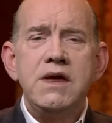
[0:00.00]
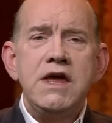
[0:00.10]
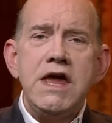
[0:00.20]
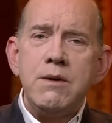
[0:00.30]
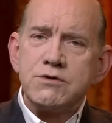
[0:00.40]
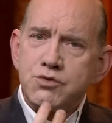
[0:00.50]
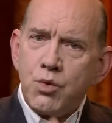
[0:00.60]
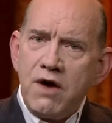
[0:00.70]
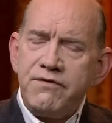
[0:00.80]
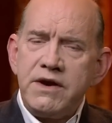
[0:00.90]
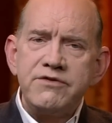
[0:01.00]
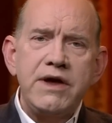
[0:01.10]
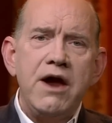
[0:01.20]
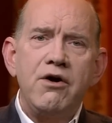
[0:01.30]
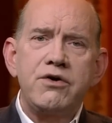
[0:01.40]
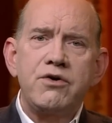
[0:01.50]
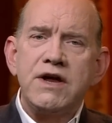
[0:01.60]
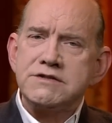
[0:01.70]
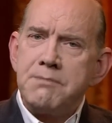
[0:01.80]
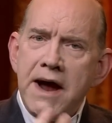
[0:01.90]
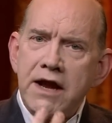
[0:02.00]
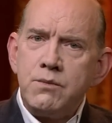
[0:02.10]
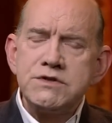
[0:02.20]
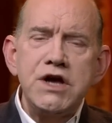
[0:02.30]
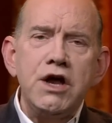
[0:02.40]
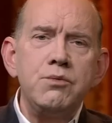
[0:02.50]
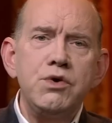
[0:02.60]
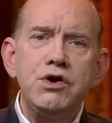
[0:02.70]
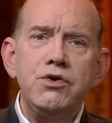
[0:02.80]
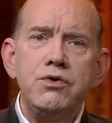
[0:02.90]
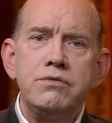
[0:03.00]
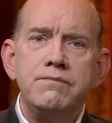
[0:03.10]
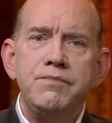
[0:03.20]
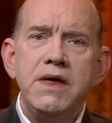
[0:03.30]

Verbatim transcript: he was rough in his character, his mind was unrenewed.